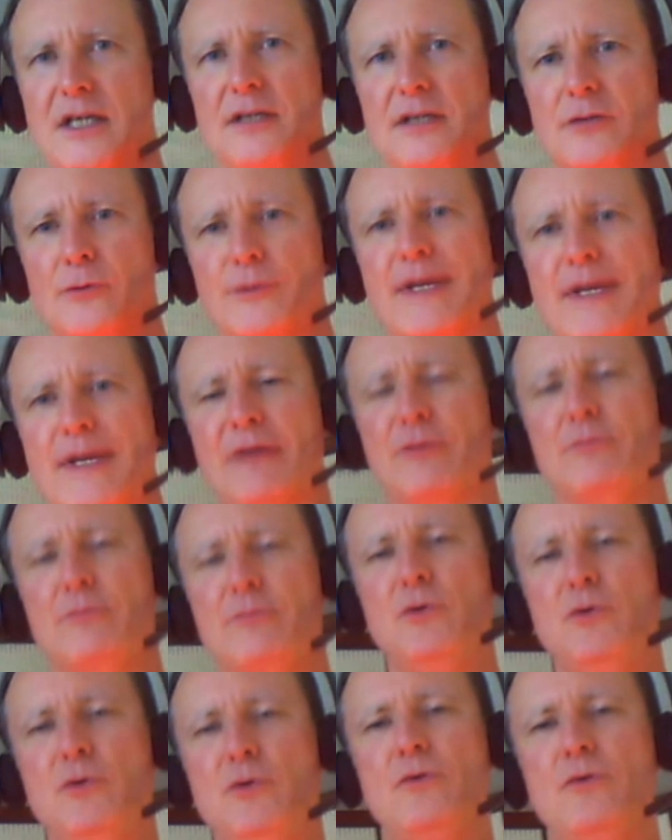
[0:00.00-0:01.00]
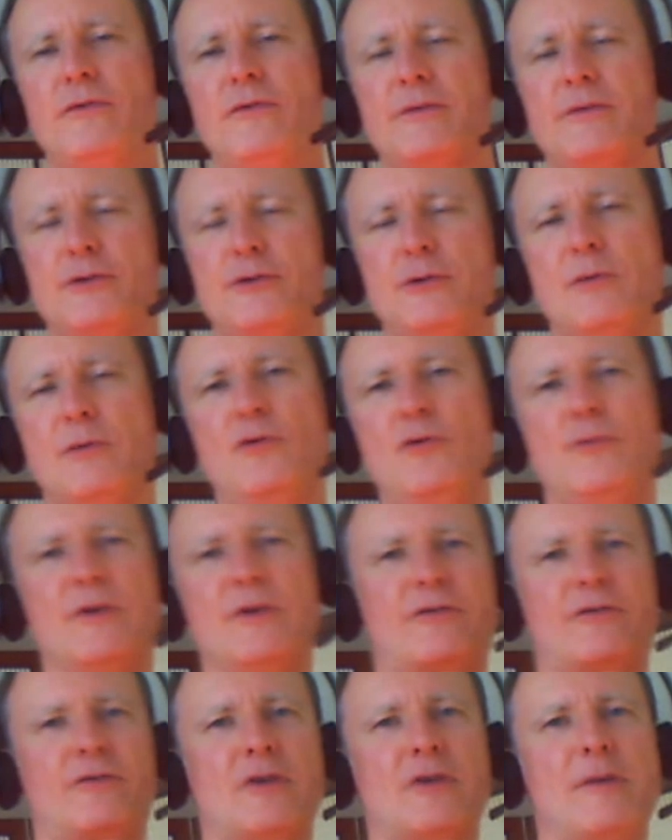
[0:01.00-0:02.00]
Learn how to do a
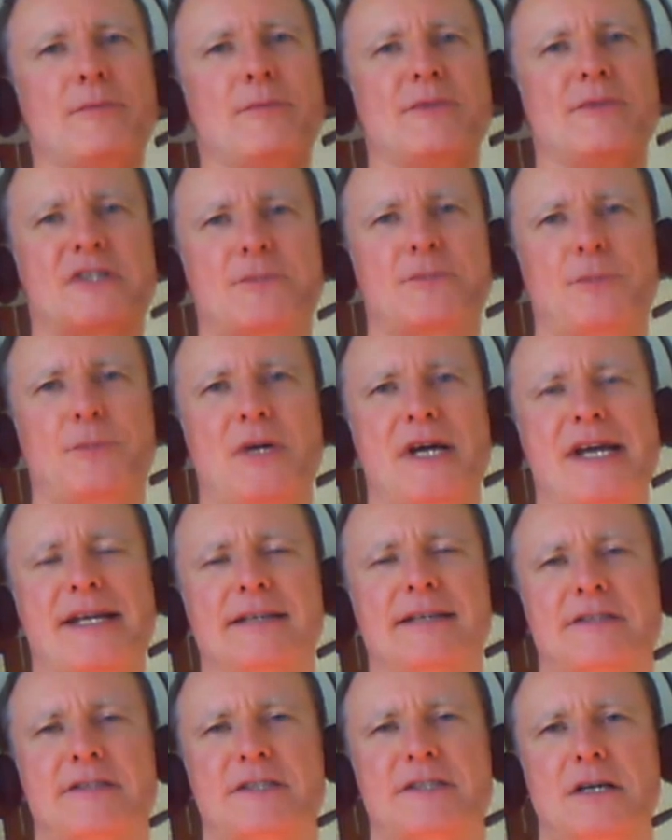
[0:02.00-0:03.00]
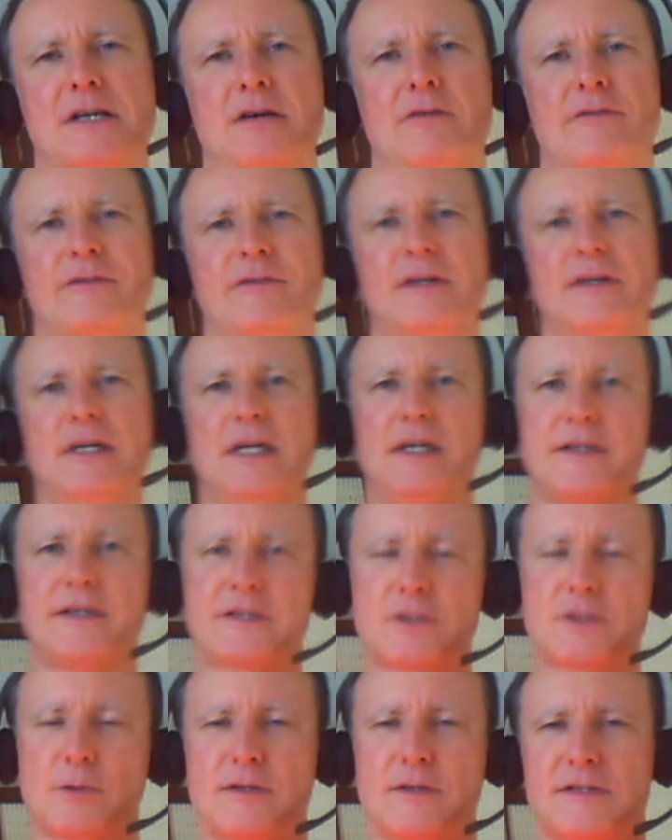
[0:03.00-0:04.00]
movement from the spine itself,
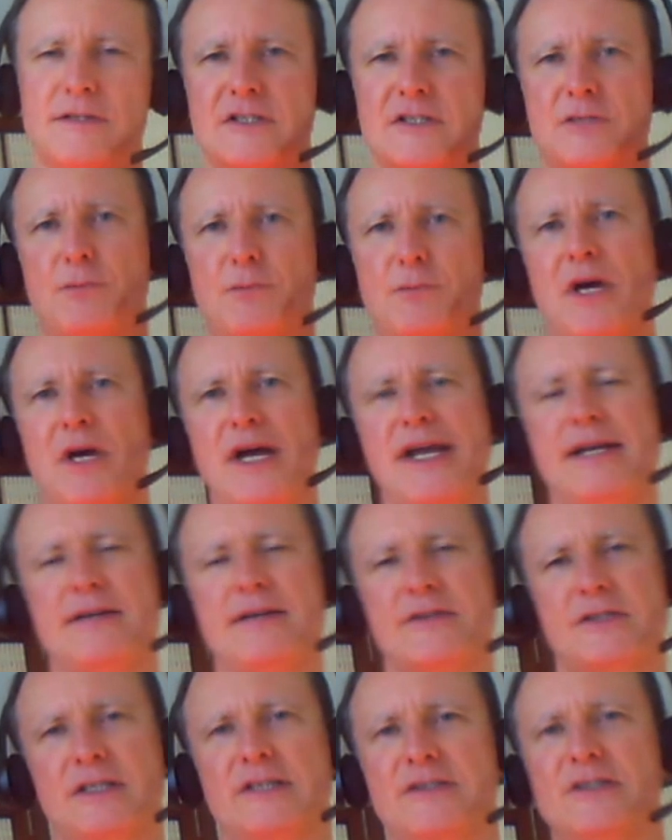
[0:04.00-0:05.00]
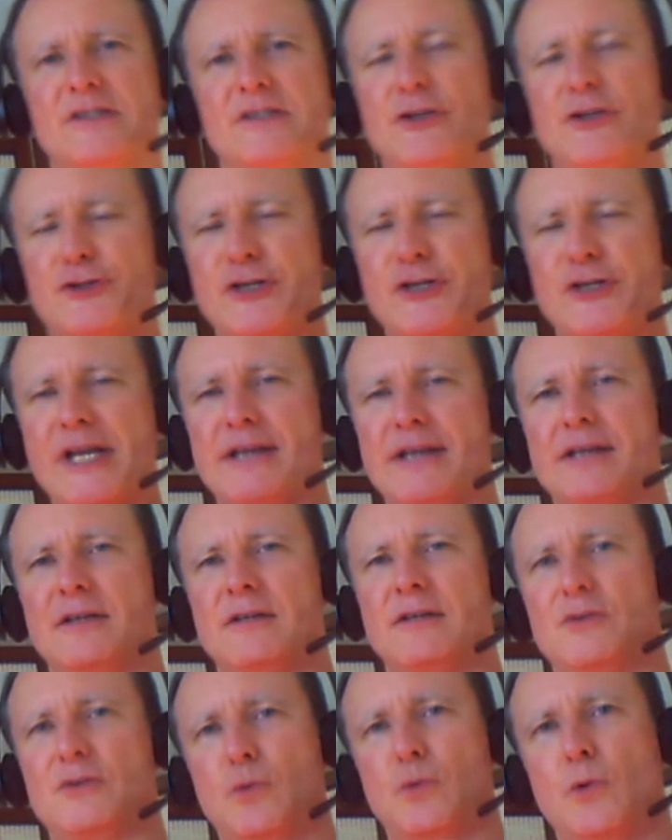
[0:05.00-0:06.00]
so that the spine is initiating
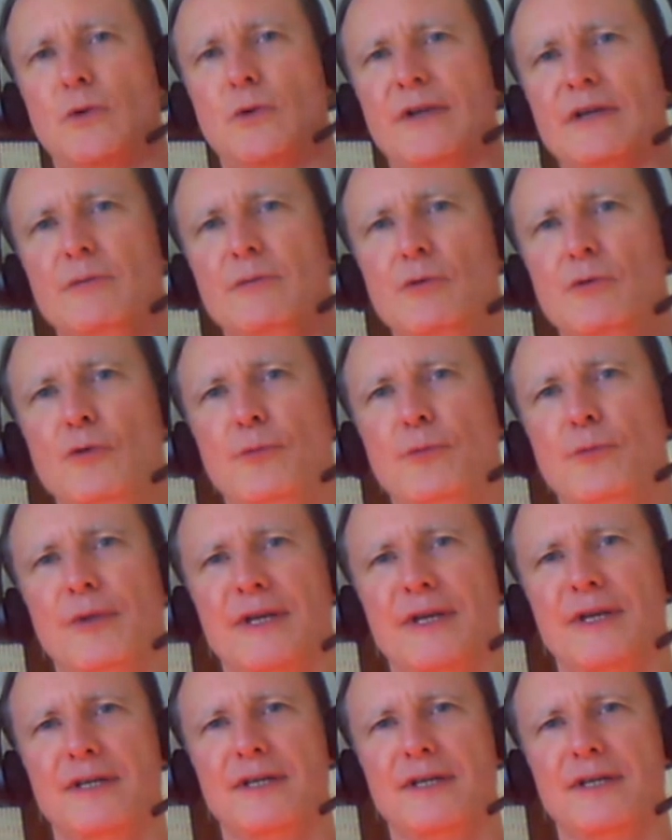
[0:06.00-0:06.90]
and controlling a movement.